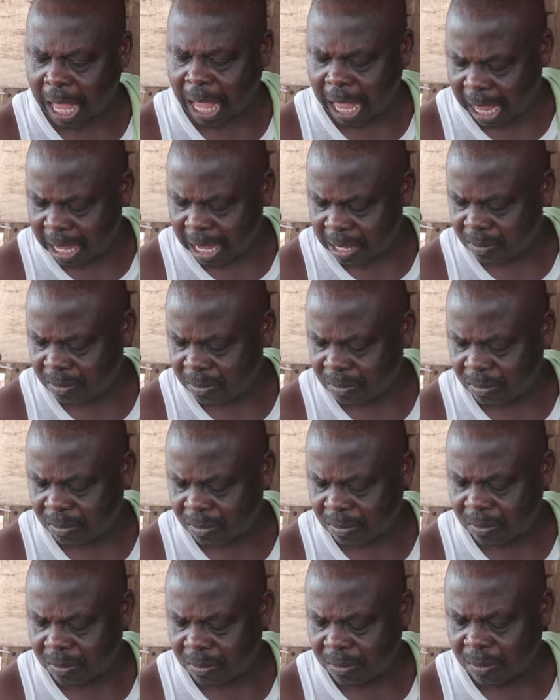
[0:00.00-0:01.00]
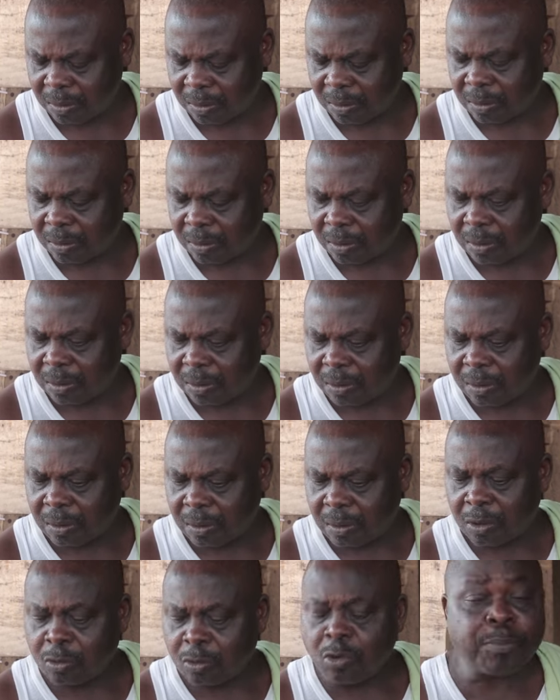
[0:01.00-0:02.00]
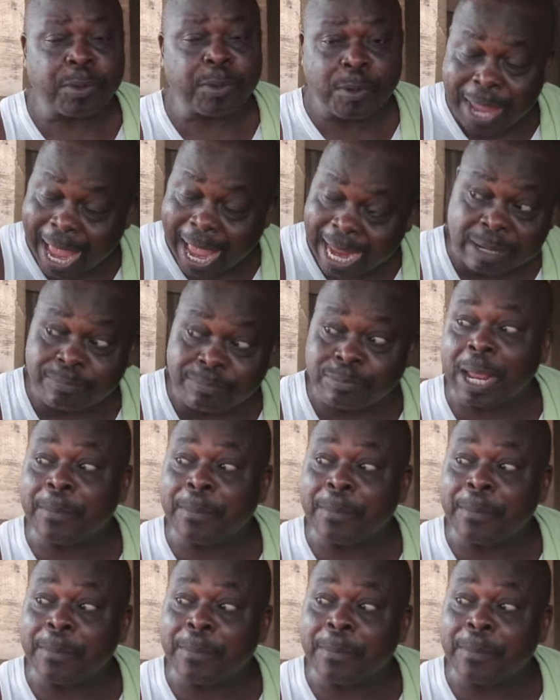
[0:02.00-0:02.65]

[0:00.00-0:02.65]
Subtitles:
Not be me and him,